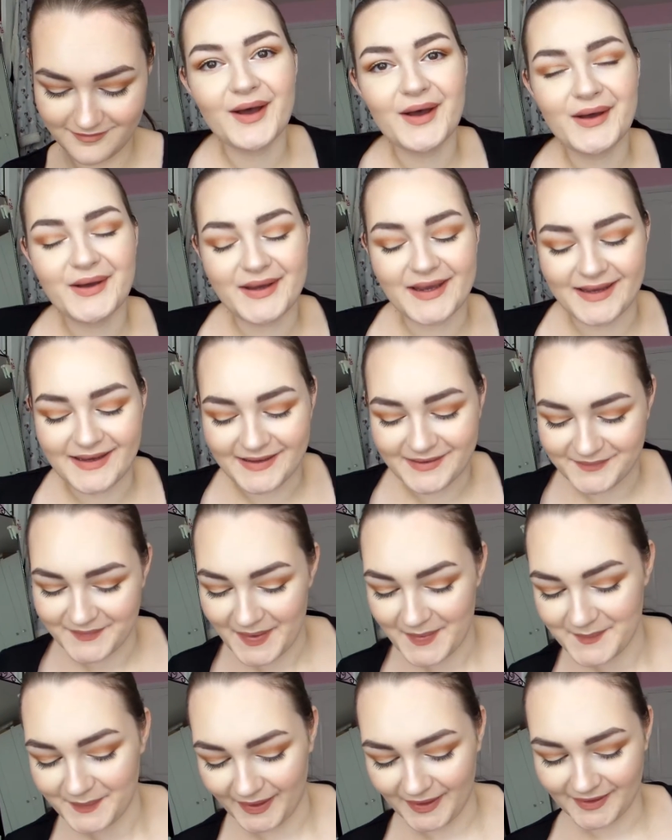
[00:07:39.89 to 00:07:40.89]
Okay,
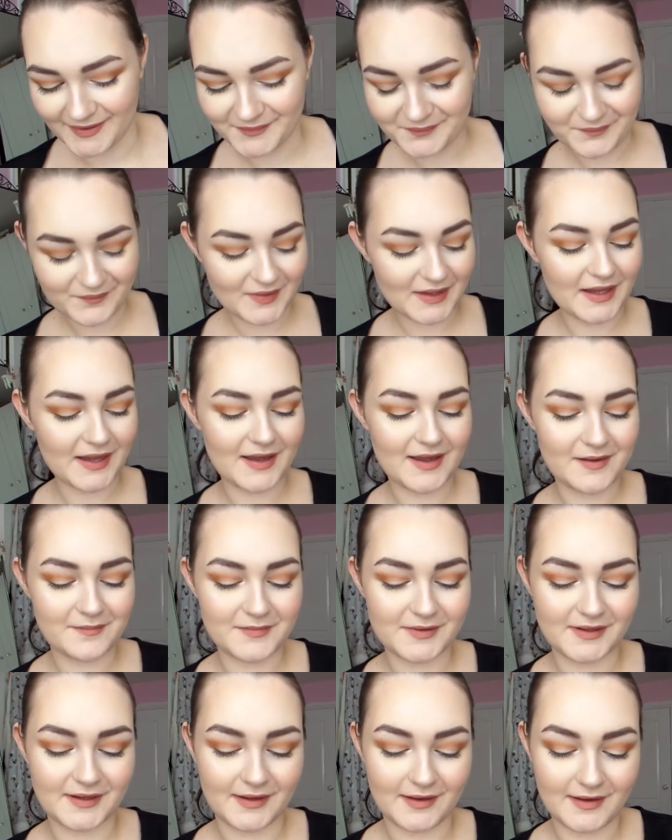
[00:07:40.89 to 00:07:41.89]
I'm back.
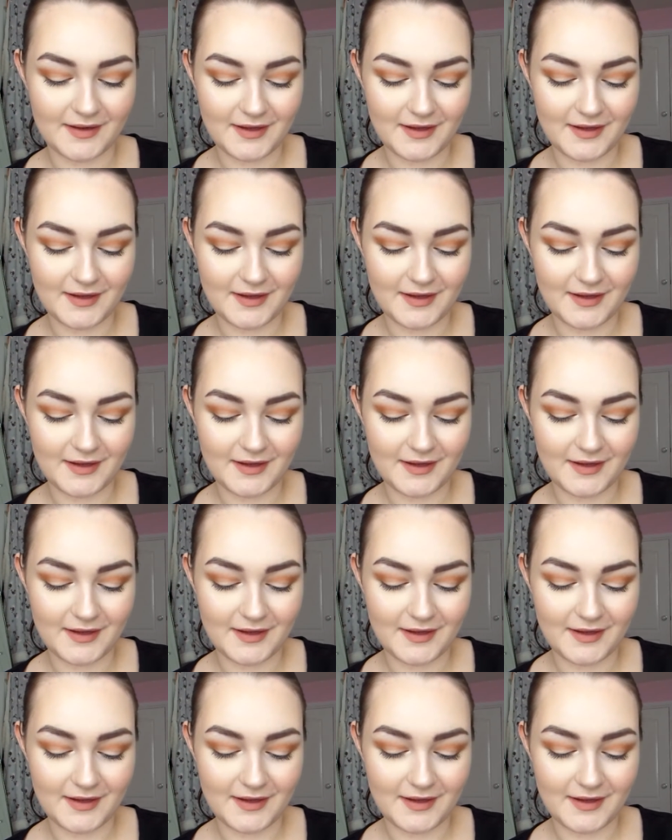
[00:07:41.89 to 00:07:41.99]
Yeah,